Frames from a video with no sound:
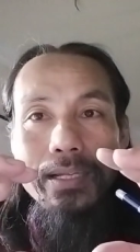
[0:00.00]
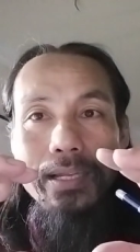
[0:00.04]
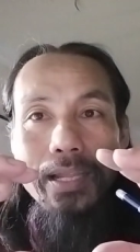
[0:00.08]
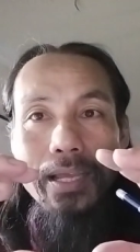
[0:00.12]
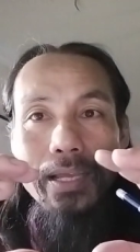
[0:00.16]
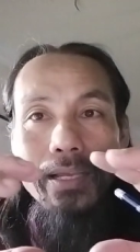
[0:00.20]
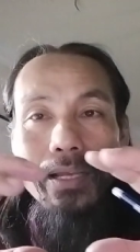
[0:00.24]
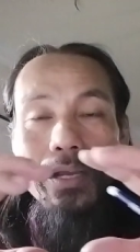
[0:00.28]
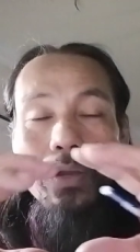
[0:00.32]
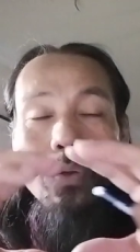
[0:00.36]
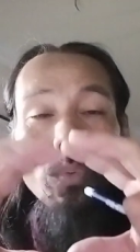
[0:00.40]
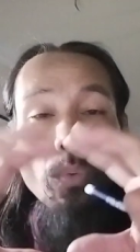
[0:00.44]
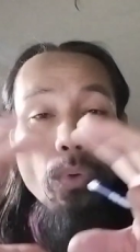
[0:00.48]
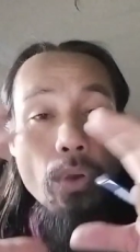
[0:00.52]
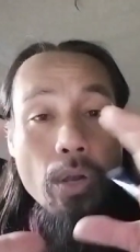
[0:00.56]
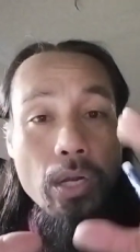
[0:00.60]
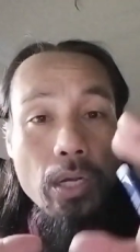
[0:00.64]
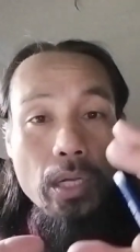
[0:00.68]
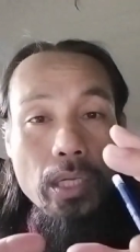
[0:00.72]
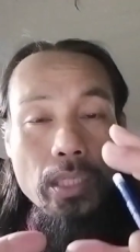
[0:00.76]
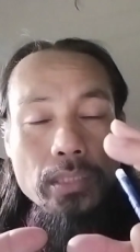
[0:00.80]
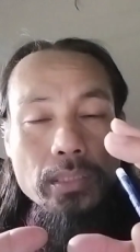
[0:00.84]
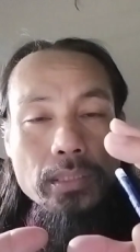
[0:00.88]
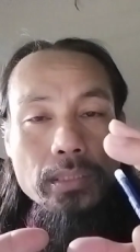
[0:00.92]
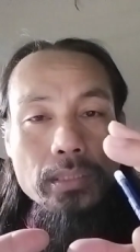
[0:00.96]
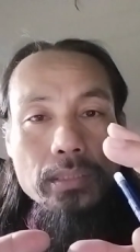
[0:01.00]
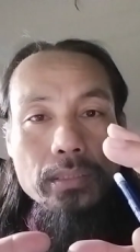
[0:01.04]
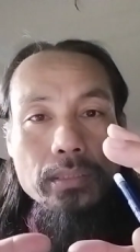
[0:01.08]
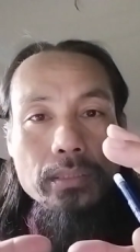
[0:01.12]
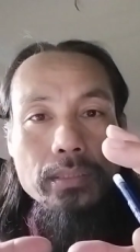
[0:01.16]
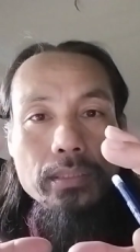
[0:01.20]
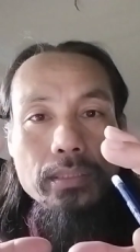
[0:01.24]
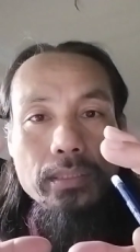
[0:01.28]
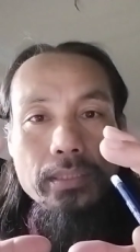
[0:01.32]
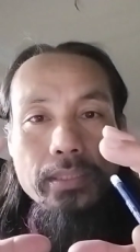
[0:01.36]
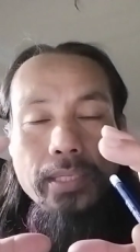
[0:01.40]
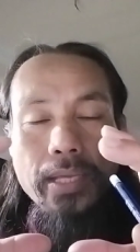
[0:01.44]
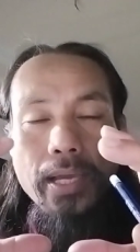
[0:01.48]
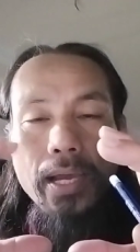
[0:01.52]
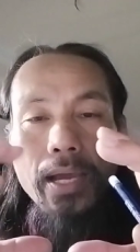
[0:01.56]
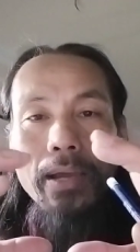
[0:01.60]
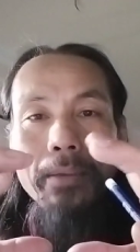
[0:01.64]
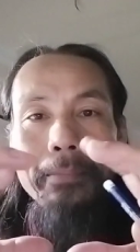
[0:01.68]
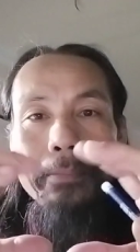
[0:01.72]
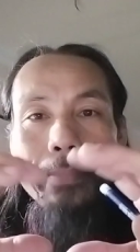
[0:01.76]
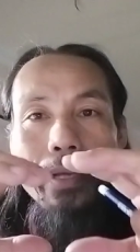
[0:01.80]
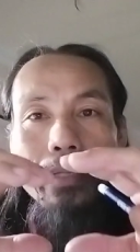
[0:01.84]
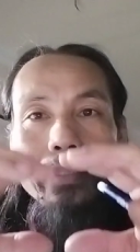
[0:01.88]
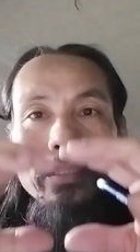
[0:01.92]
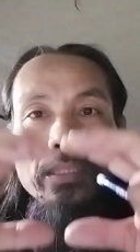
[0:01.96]
Like a words,
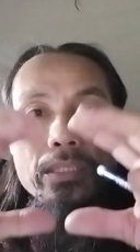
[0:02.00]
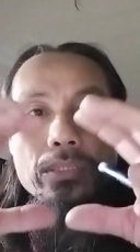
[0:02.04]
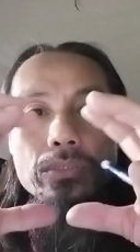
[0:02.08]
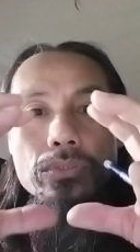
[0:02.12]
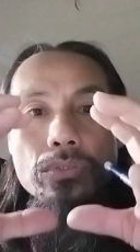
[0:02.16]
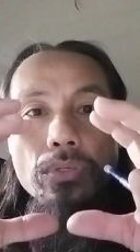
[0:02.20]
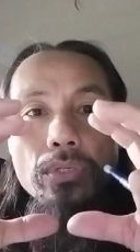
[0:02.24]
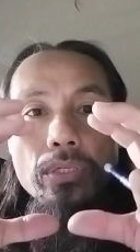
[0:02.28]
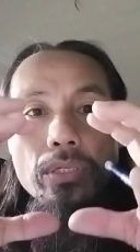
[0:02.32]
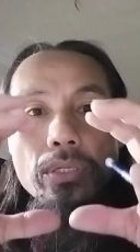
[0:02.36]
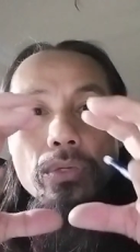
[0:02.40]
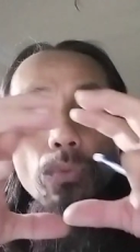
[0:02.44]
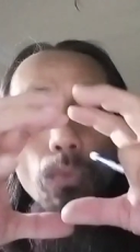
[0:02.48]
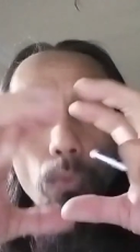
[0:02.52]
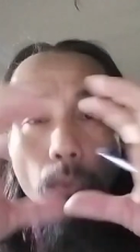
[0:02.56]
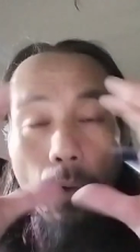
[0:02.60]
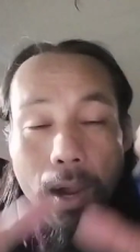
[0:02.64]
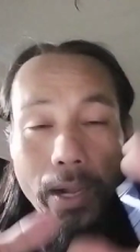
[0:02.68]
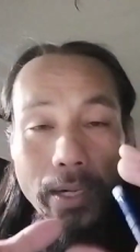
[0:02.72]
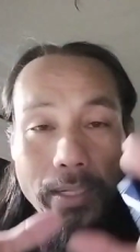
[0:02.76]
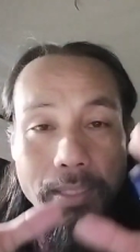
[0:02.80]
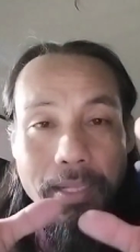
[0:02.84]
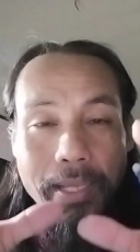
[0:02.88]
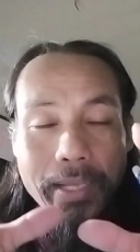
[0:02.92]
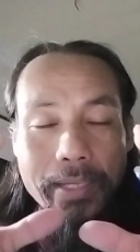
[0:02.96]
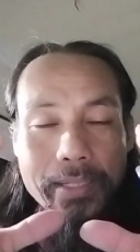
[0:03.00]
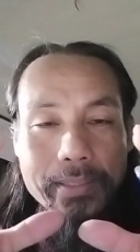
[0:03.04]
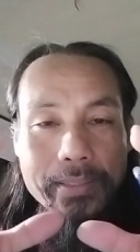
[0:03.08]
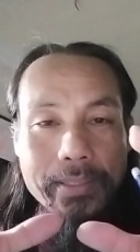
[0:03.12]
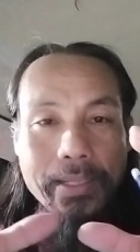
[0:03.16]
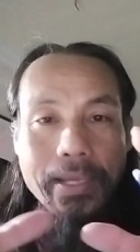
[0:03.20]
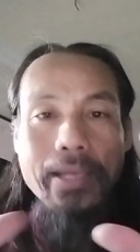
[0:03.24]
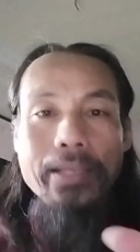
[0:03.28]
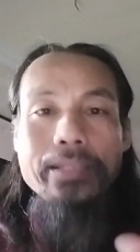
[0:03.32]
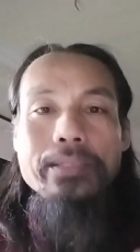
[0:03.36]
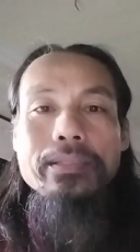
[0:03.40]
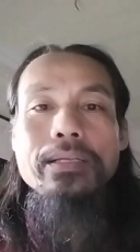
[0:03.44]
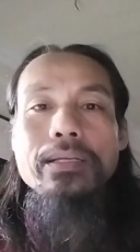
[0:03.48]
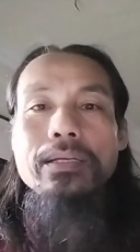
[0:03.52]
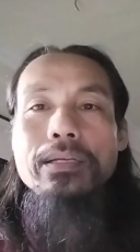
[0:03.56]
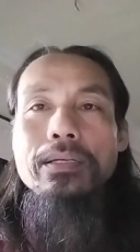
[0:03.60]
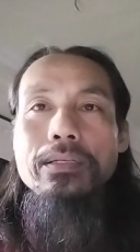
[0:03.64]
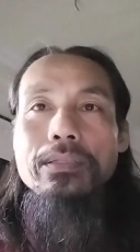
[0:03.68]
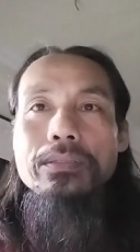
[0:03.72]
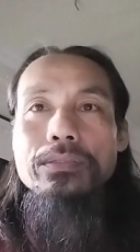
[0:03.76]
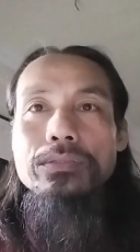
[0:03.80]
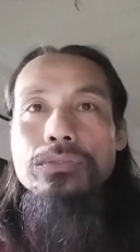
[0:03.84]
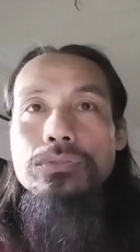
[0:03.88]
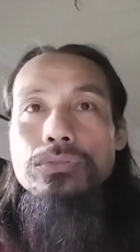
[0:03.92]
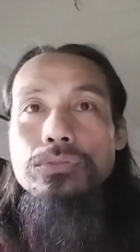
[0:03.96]
yeah, but it's only one like that.
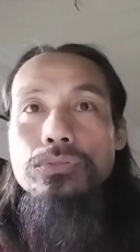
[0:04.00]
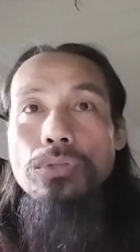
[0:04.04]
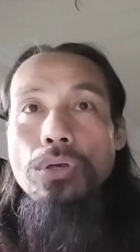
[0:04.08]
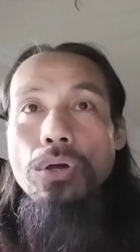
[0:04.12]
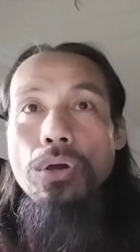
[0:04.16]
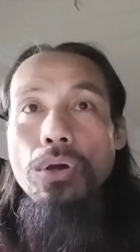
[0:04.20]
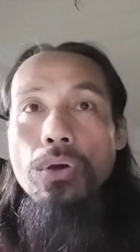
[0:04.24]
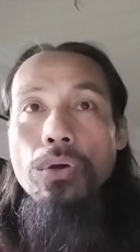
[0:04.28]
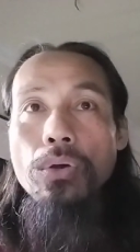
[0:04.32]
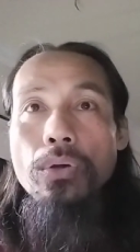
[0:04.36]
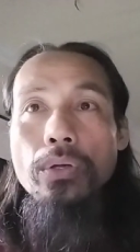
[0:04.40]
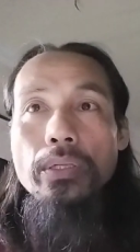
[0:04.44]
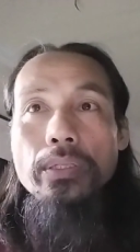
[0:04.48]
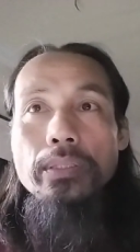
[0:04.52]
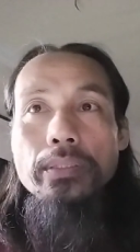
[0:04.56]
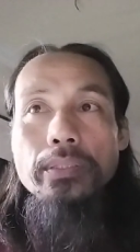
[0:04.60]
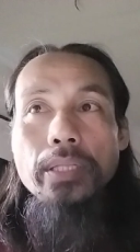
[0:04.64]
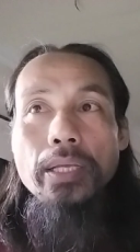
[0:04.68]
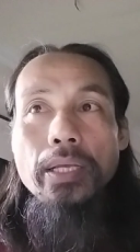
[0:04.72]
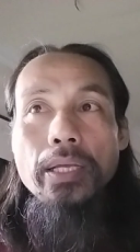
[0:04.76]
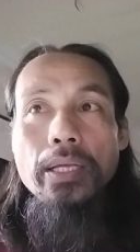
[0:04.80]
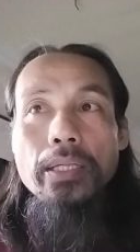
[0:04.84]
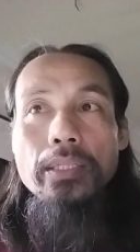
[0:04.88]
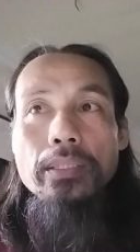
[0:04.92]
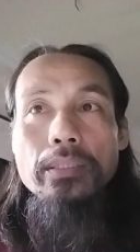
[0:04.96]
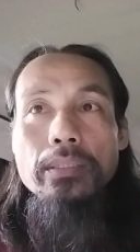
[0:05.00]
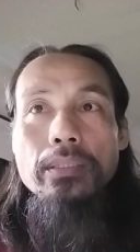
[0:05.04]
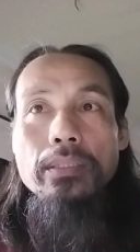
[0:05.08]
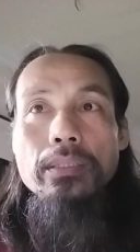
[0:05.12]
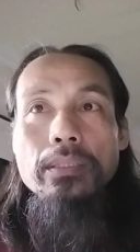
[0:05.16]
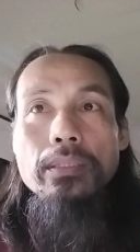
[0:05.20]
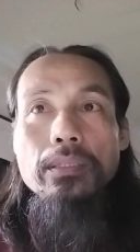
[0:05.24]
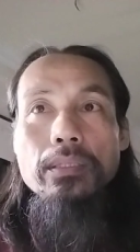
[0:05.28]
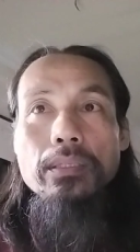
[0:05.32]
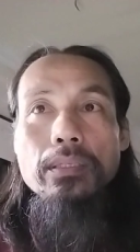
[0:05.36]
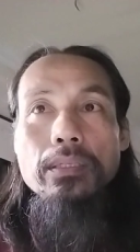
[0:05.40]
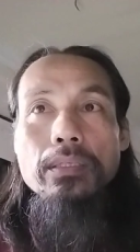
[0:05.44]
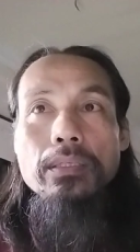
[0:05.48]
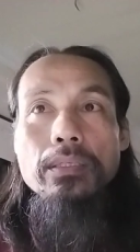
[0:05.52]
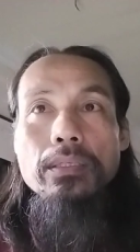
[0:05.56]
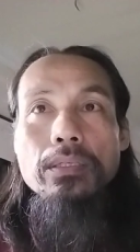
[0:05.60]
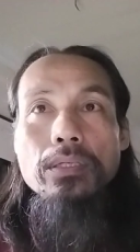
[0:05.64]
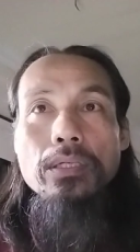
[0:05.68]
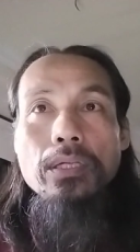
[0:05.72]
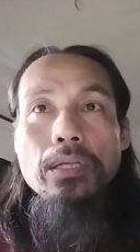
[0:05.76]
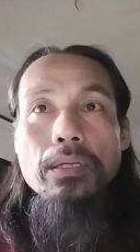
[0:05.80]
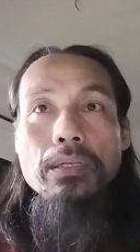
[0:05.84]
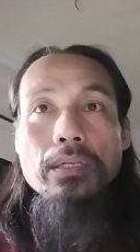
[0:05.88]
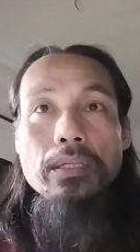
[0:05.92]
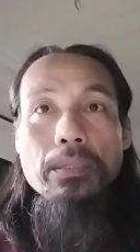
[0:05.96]
So that
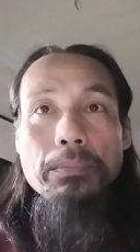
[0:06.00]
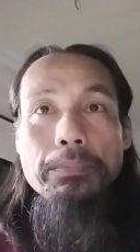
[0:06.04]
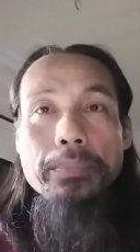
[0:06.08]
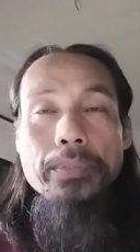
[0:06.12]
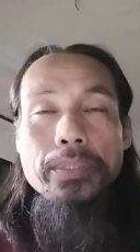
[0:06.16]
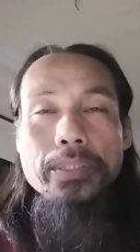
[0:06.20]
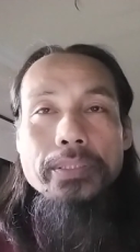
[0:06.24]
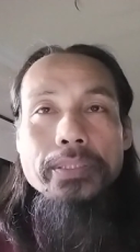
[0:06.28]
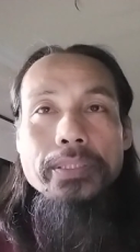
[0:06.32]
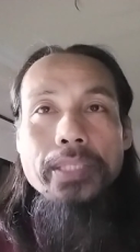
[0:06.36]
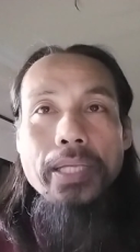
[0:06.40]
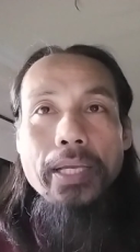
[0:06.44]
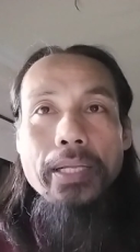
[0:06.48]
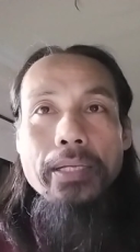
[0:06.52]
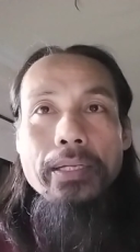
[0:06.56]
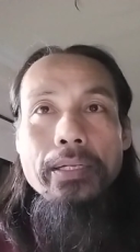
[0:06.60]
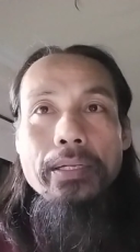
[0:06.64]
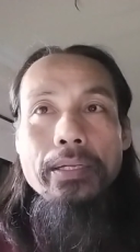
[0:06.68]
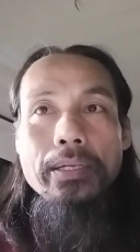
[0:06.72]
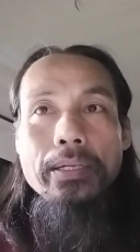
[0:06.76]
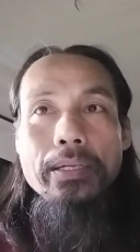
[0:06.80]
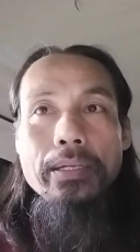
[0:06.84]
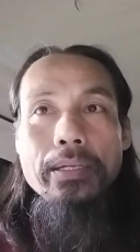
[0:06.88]
gonna represent